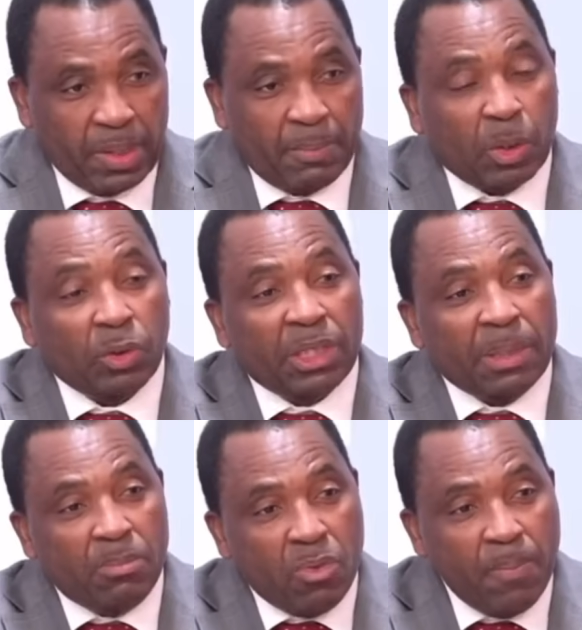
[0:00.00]
Because the
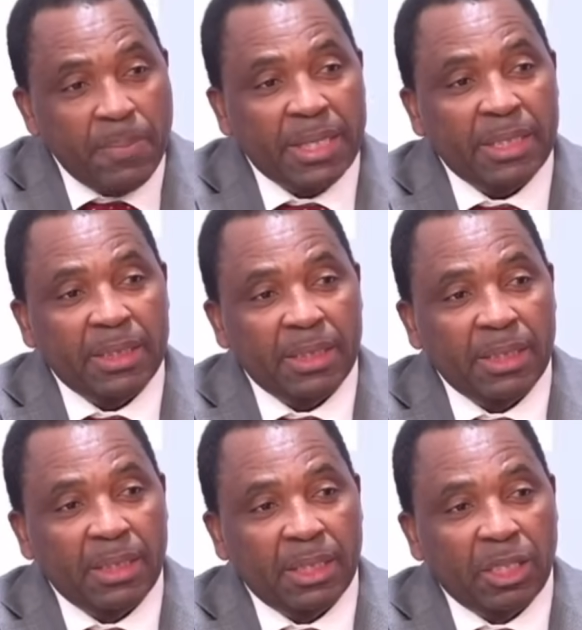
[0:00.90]
moment
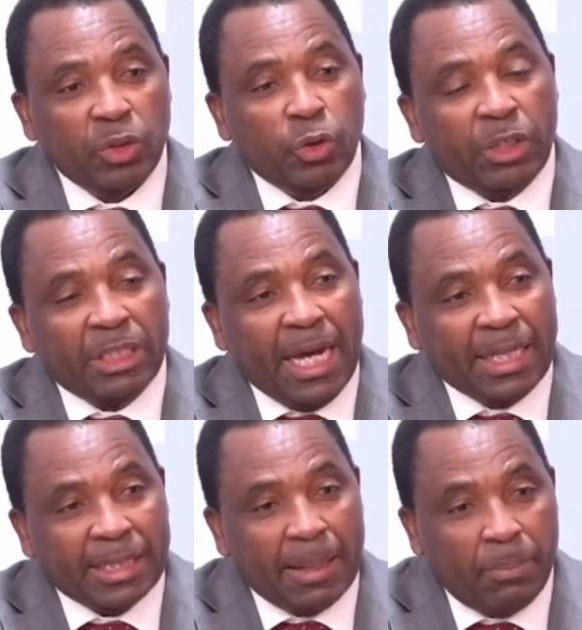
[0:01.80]
you deny
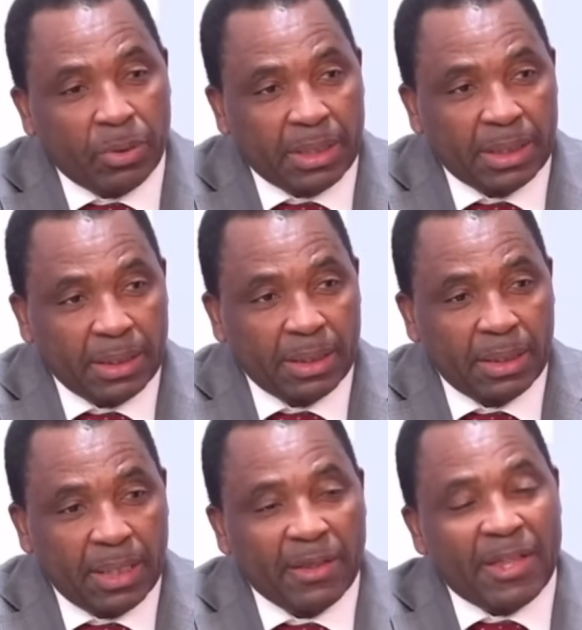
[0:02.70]
somebody
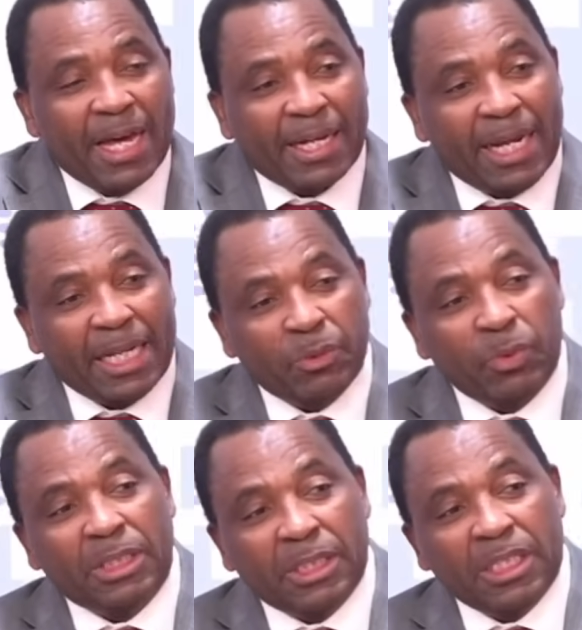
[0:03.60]
their right,
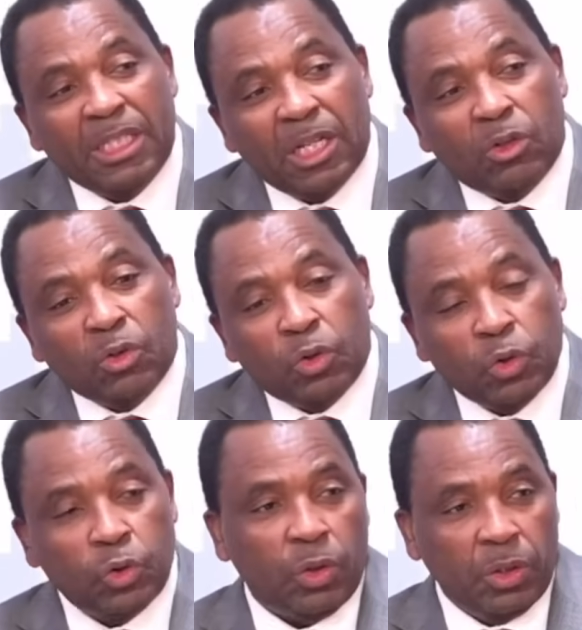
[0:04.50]
which is in the
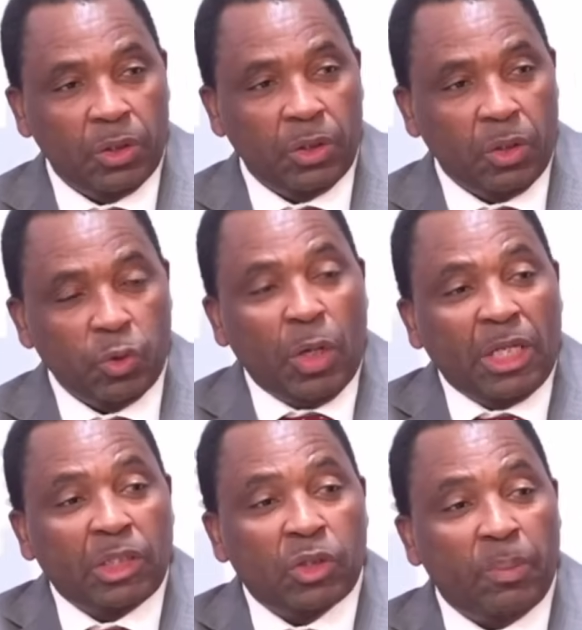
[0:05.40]
Constitution, you are
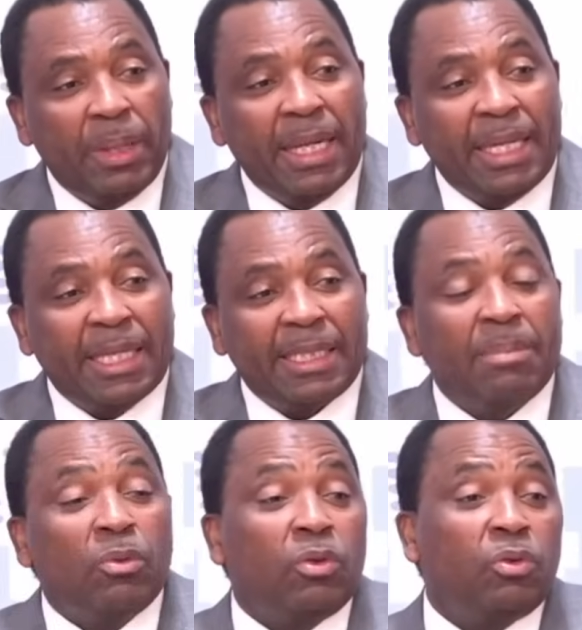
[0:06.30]
disobeying the
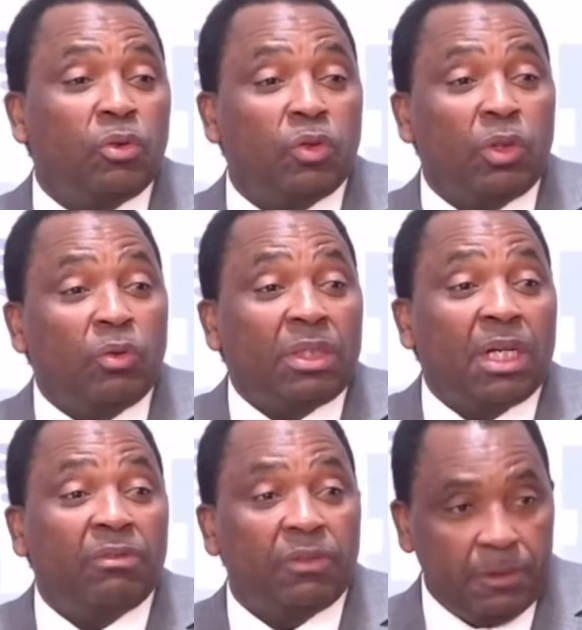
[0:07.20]
same Constitution
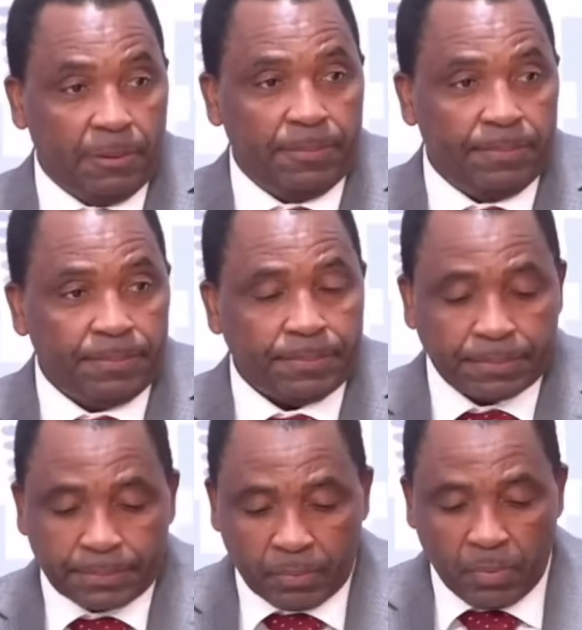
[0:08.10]
yourself.
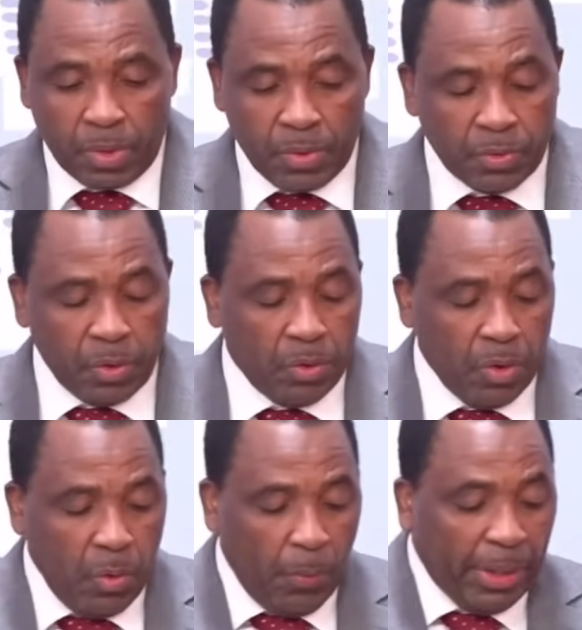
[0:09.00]
So
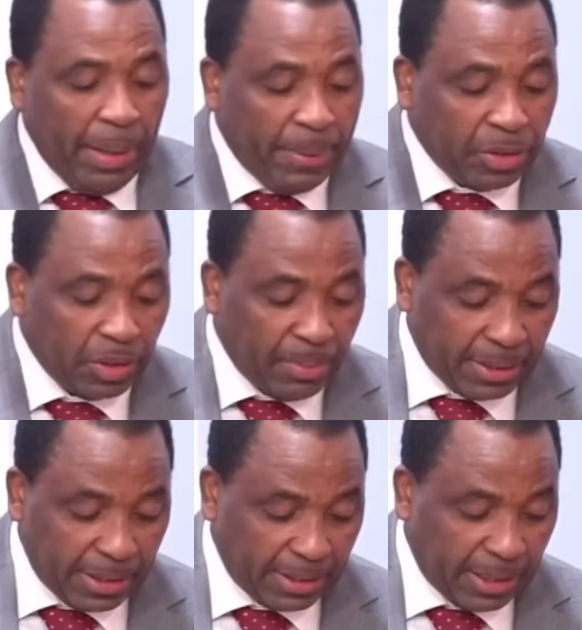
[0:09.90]
when I mention my
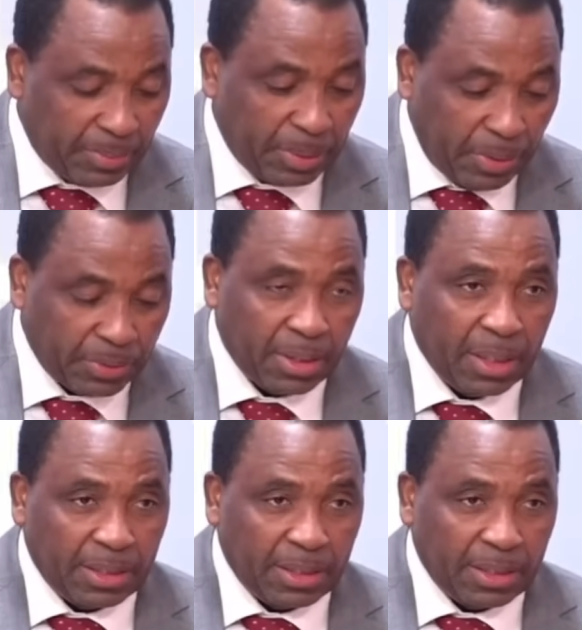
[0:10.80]
sisters, because